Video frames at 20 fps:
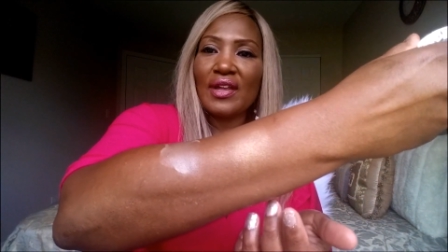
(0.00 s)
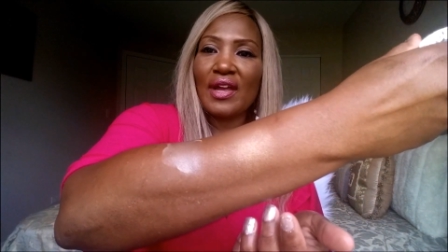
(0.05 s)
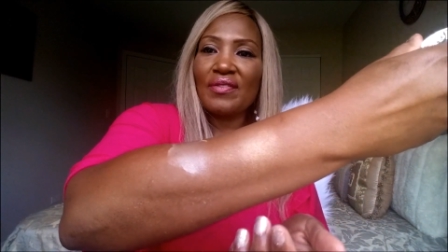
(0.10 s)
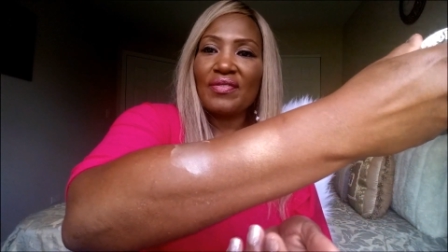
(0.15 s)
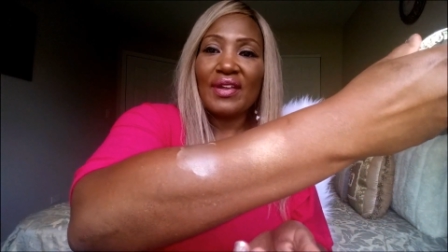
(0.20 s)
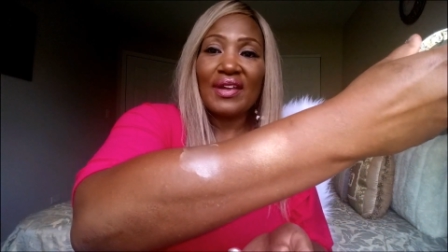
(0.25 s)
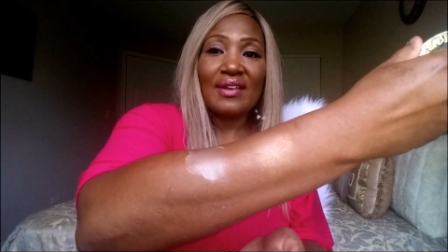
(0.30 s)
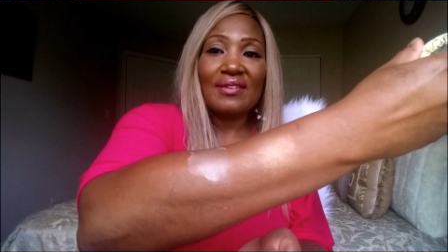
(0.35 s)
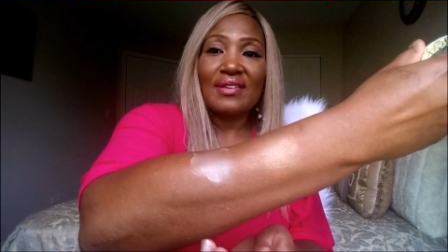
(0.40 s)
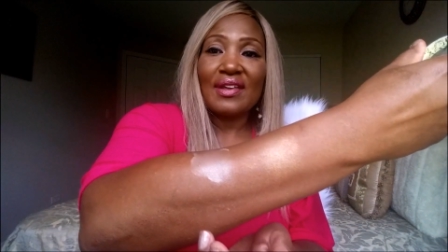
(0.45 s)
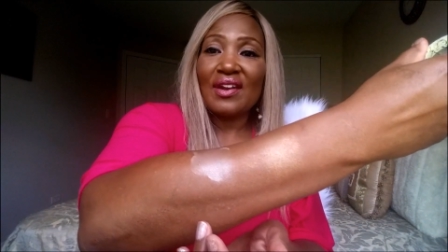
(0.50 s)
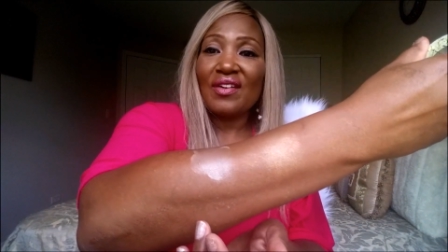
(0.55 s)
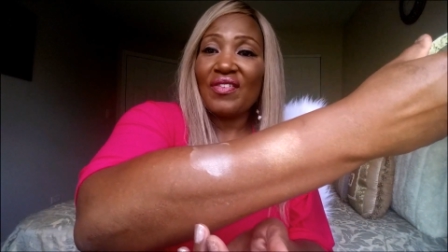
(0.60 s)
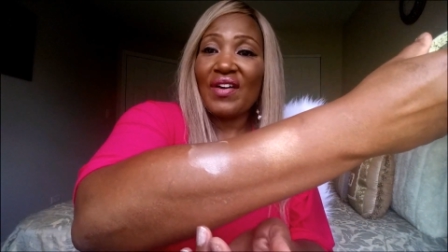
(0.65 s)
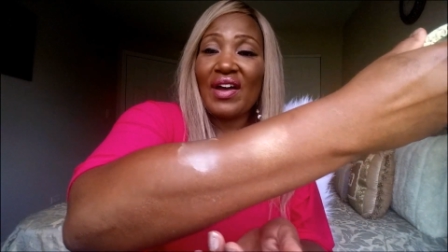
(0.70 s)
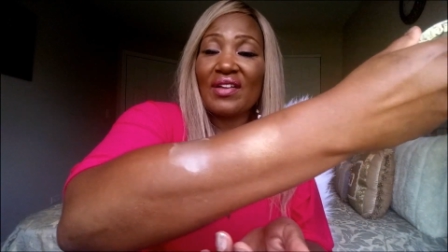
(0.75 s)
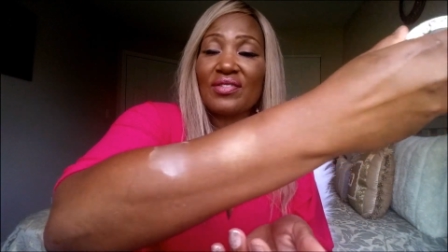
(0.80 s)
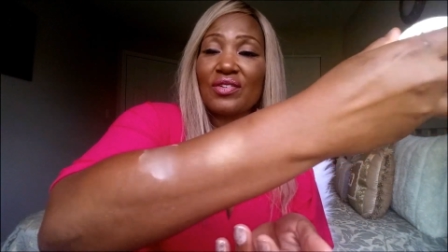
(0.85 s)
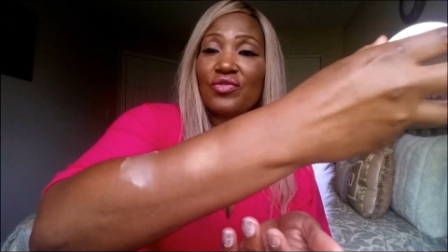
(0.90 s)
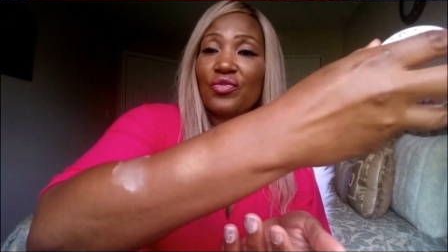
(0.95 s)
and like I said,
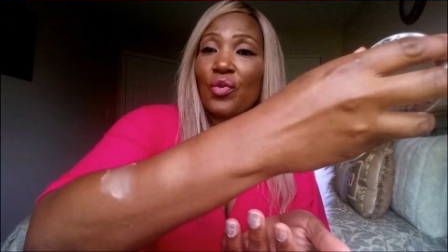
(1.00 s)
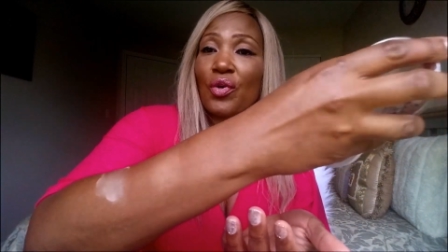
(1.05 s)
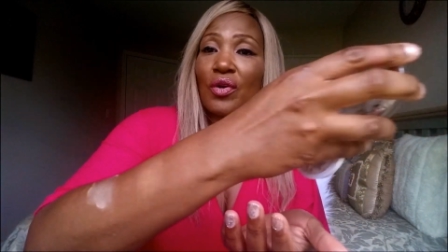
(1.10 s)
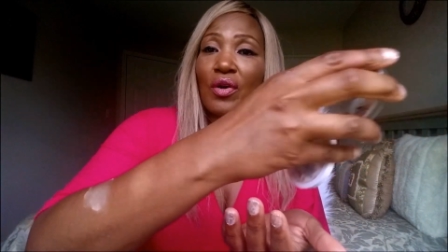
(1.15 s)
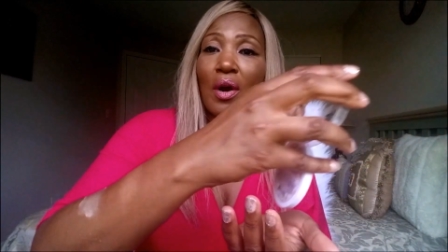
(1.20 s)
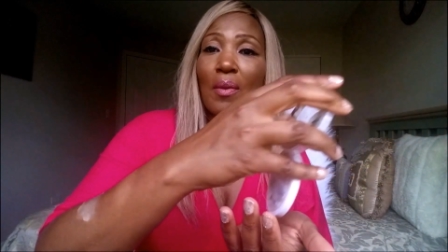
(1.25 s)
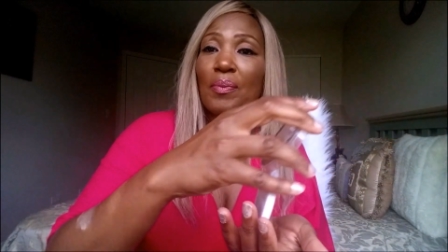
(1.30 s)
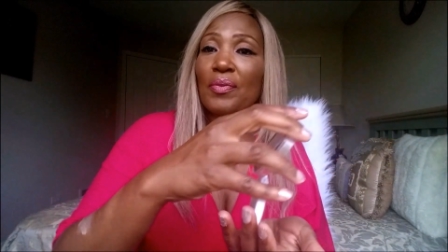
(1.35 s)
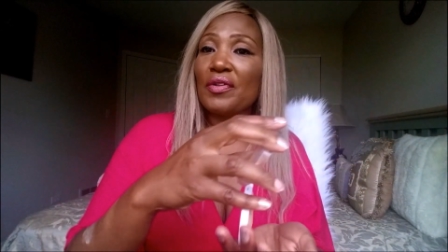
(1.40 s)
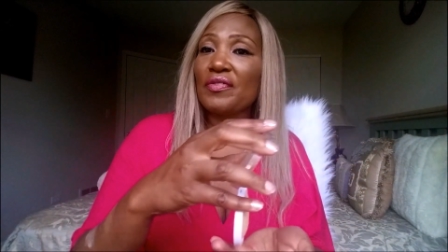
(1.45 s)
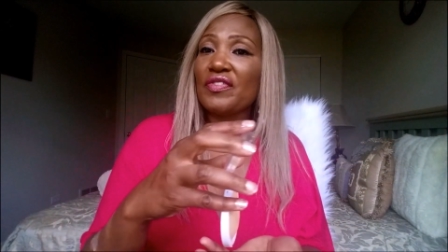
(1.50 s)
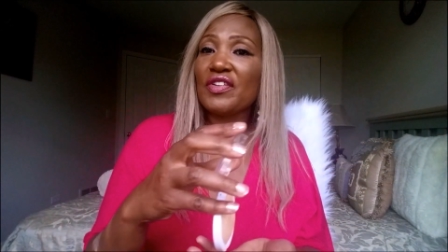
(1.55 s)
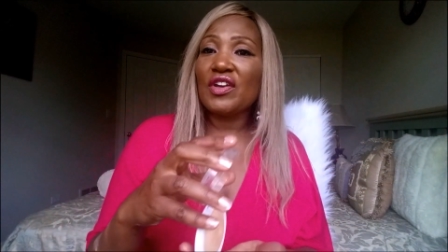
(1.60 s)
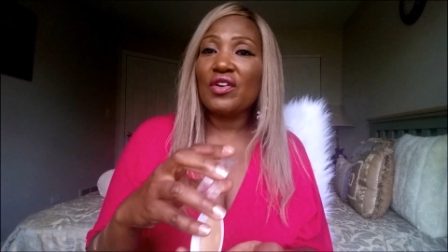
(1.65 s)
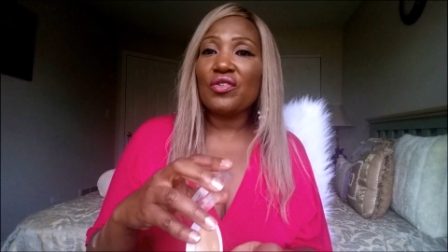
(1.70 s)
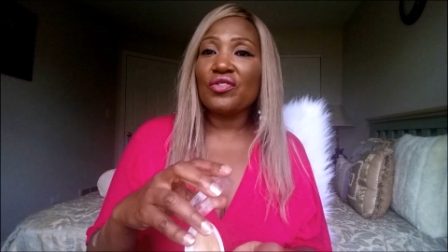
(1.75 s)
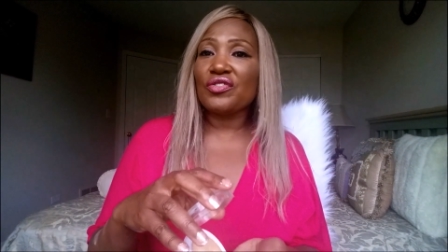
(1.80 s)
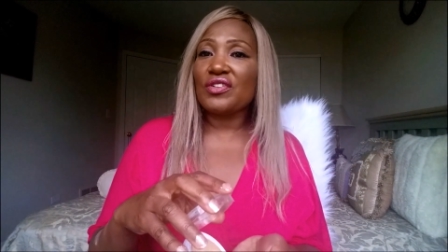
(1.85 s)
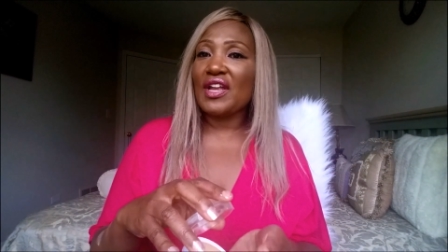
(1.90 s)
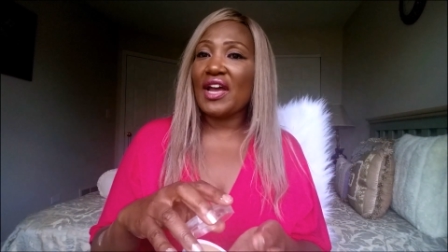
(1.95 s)
I've had this for a couple of
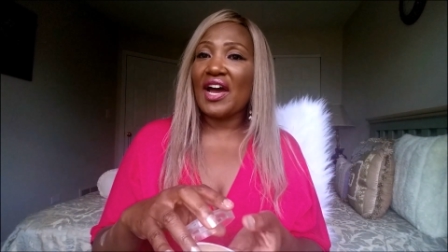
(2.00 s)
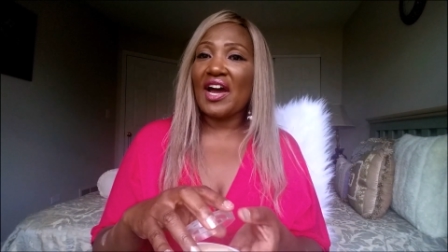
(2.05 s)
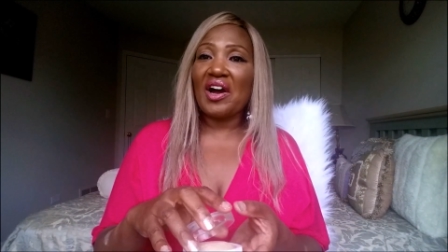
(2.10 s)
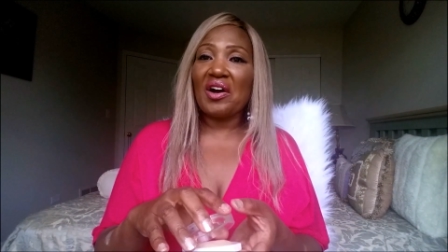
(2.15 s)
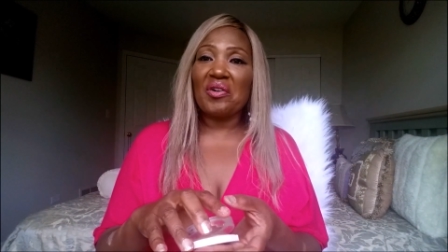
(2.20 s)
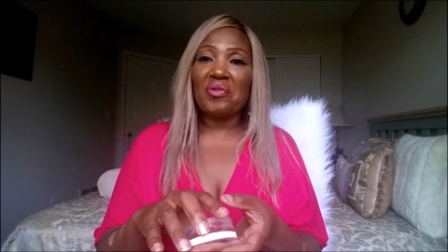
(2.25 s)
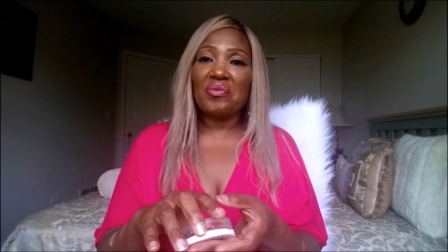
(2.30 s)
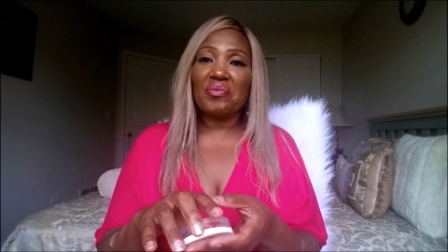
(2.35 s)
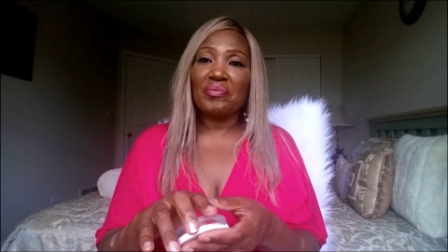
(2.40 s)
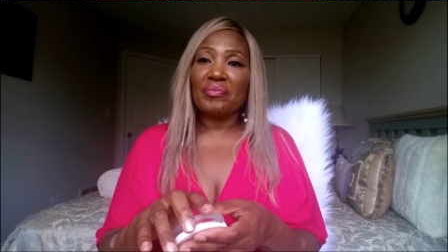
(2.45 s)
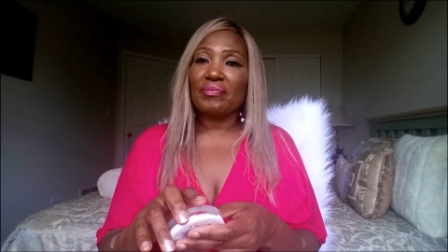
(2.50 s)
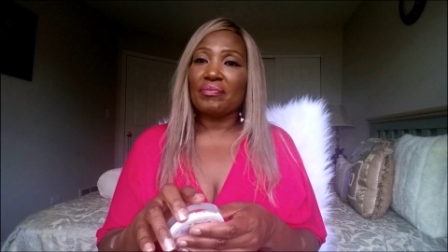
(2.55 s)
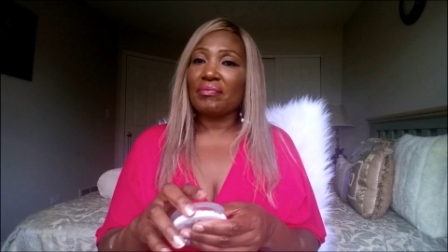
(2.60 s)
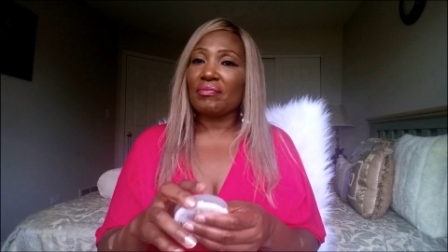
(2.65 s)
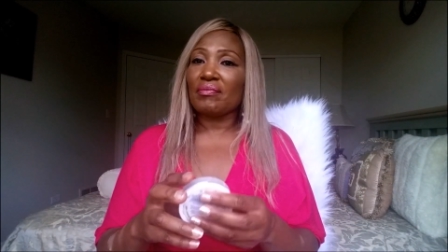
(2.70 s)
years now.